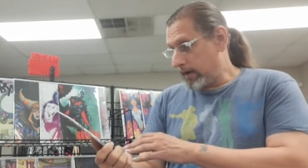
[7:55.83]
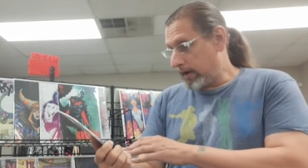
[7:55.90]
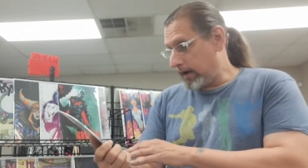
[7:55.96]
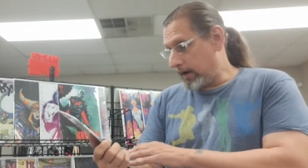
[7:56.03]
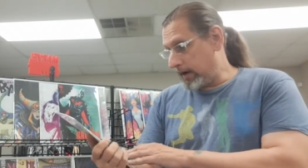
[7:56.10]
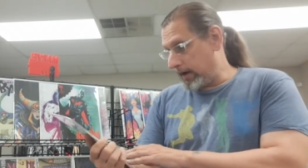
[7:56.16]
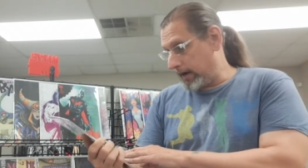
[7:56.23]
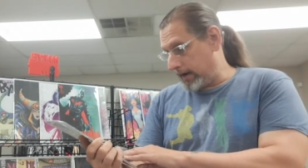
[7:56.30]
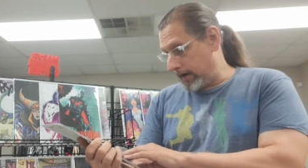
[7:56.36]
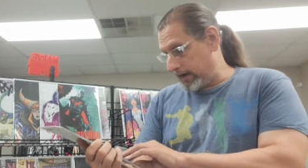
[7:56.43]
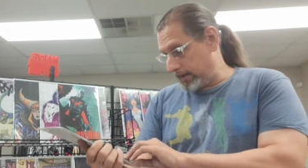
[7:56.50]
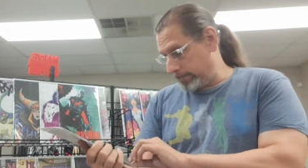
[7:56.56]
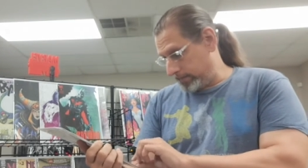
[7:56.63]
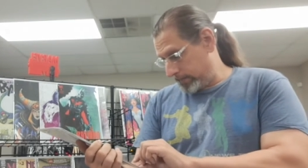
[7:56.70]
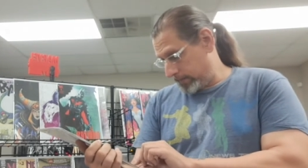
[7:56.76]

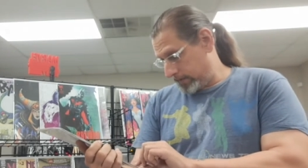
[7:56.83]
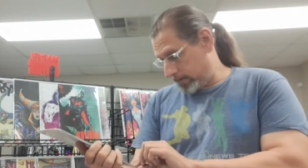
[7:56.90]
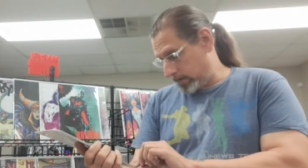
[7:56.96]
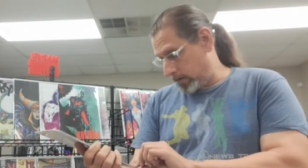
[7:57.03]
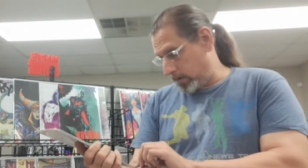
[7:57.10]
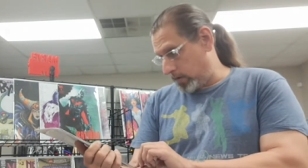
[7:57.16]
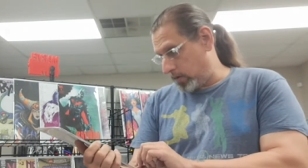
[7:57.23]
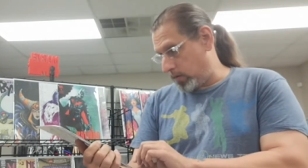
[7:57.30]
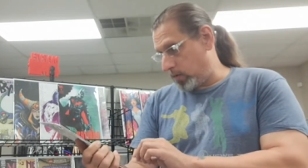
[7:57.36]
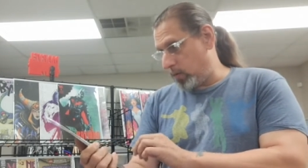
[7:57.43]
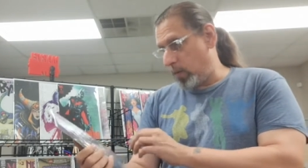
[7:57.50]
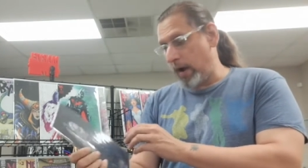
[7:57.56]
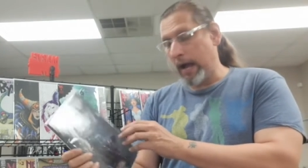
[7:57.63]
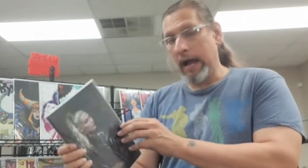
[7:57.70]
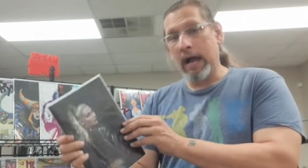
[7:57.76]
Uh-huh. Oh,
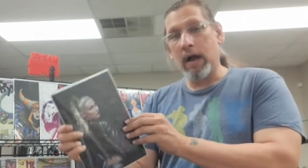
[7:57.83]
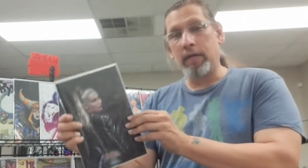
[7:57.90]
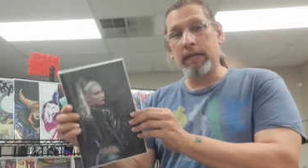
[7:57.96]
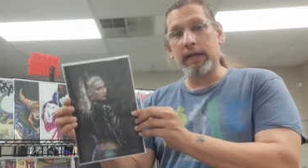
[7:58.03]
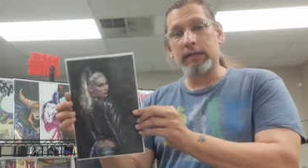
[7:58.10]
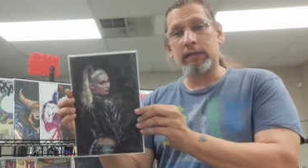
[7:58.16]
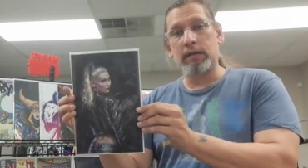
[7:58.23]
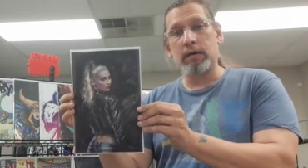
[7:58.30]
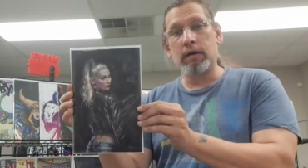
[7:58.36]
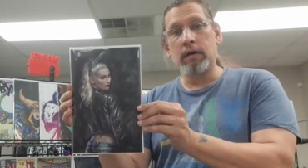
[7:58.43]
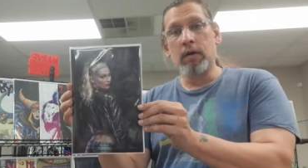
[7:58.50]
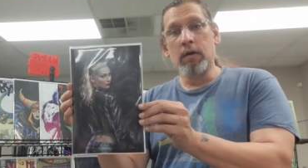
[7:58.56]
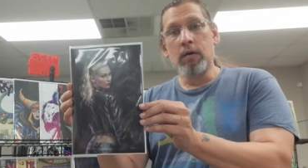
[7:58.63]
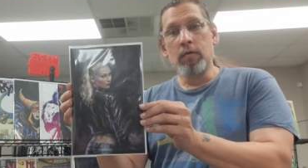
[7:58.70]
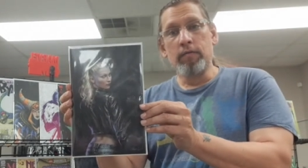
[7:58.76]
wow. That's the
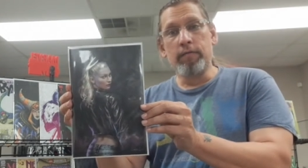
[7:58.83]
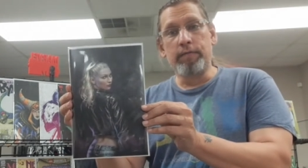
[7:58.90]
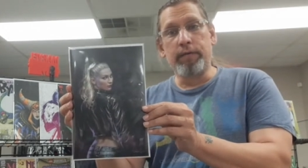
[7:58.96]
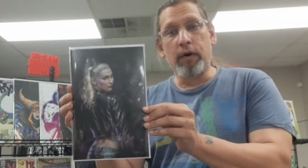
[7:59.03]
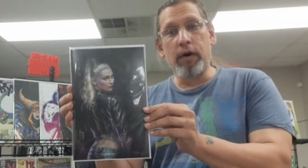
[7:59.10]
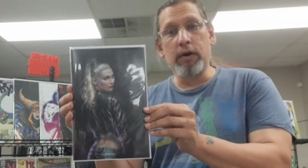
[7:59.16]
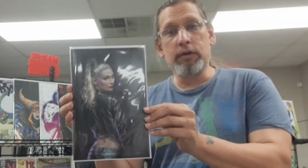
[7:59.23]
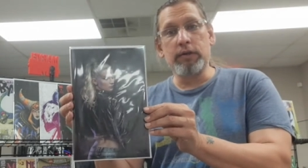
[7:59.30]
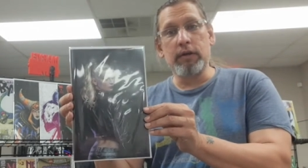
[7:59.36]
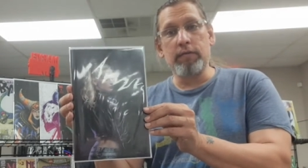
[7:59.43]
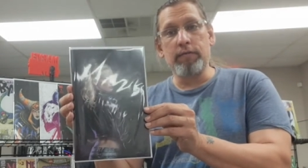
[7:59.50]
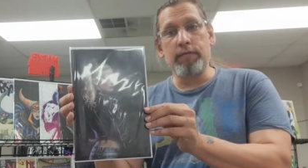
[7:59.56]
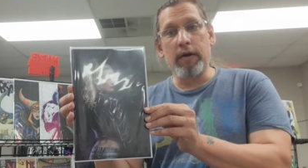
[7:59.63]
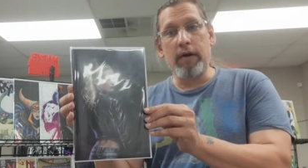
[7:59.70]
virgin